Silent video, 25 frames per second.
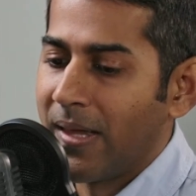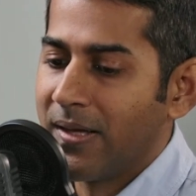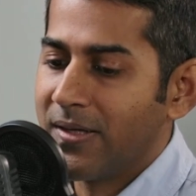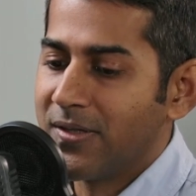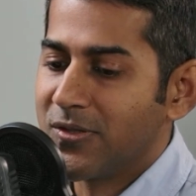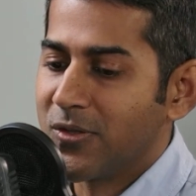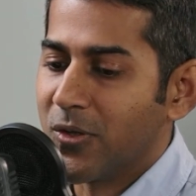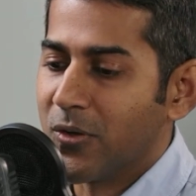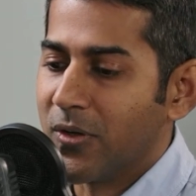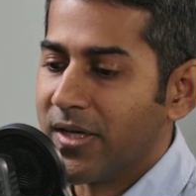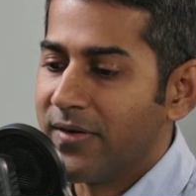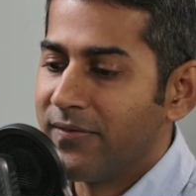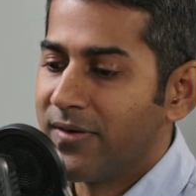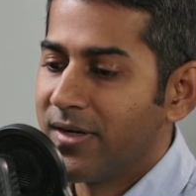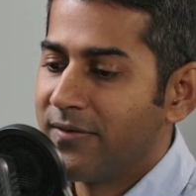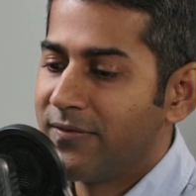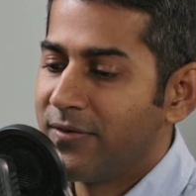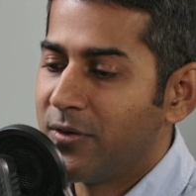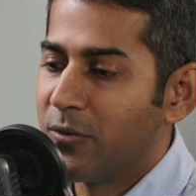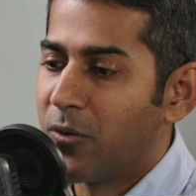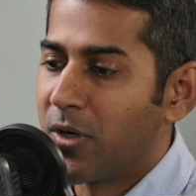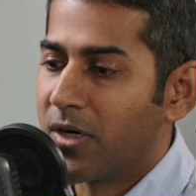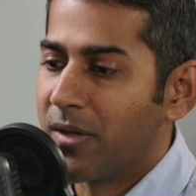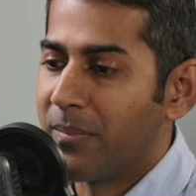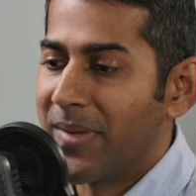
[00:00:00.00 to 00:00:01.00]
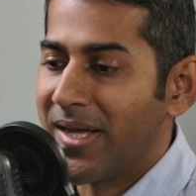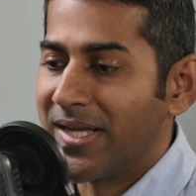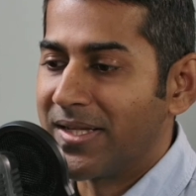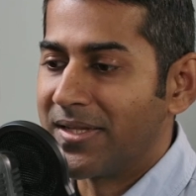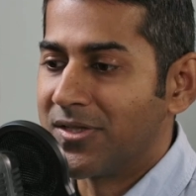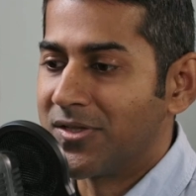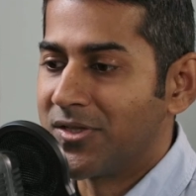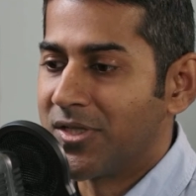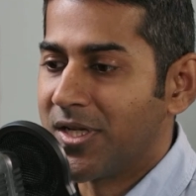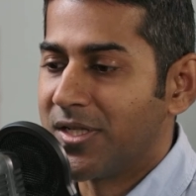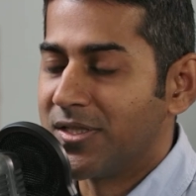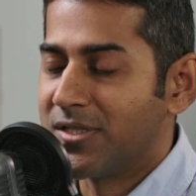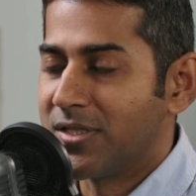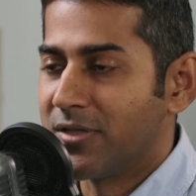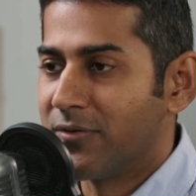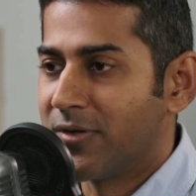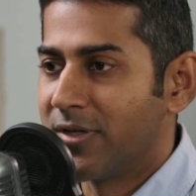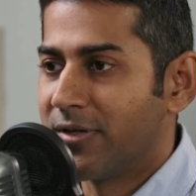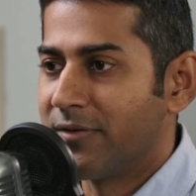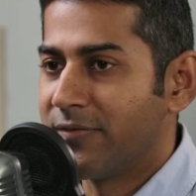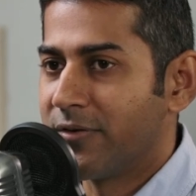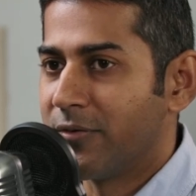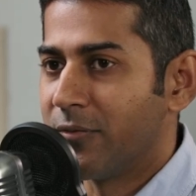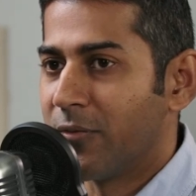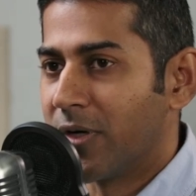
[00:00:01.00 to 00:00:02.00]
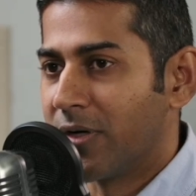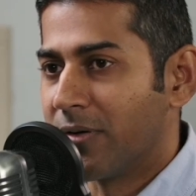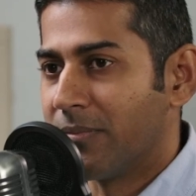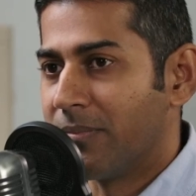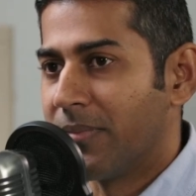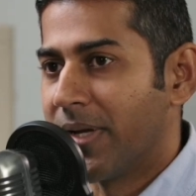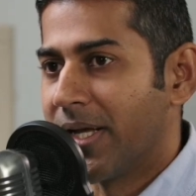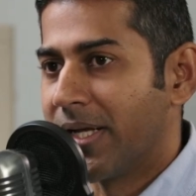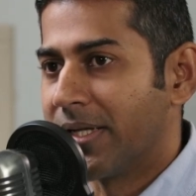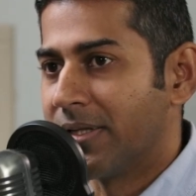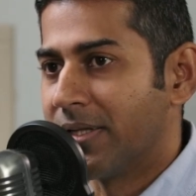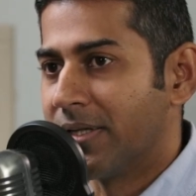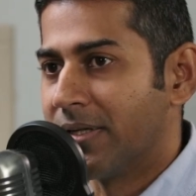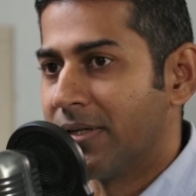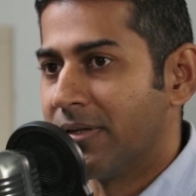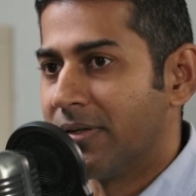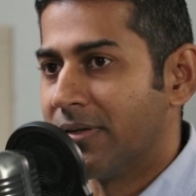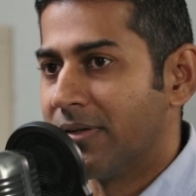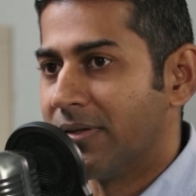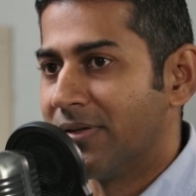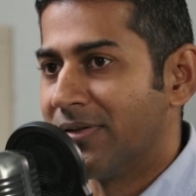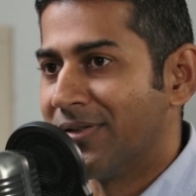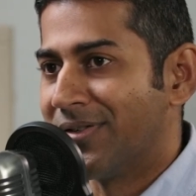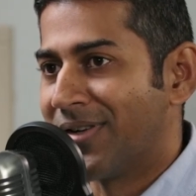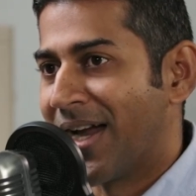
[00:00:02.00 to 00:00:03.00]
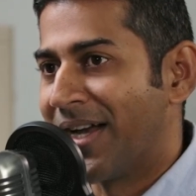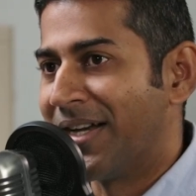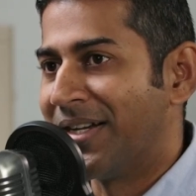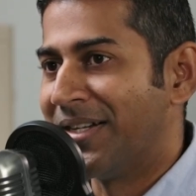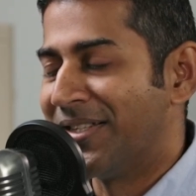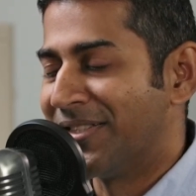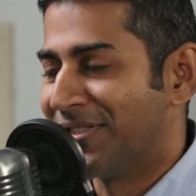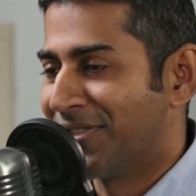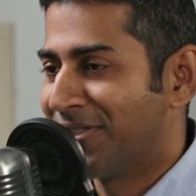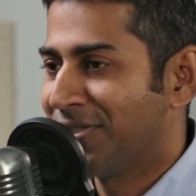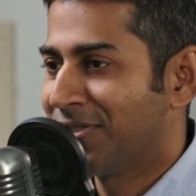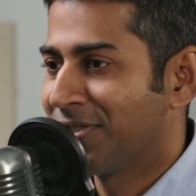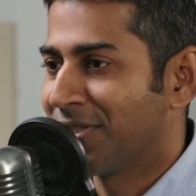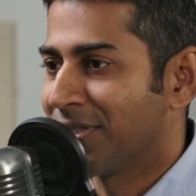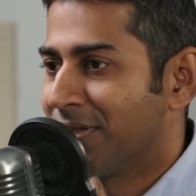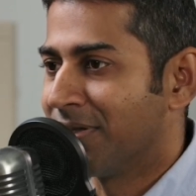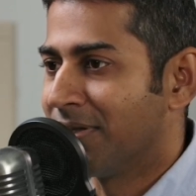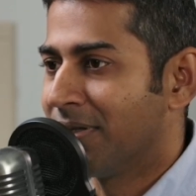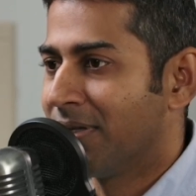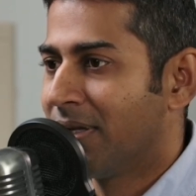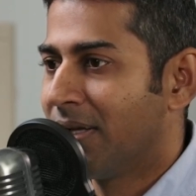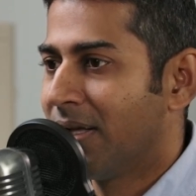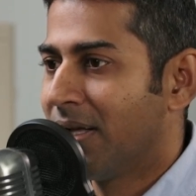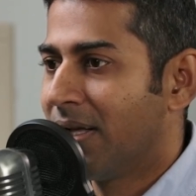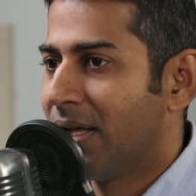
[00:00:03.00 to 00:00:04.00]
So even if you want to make the change, even if you want to make the right decision,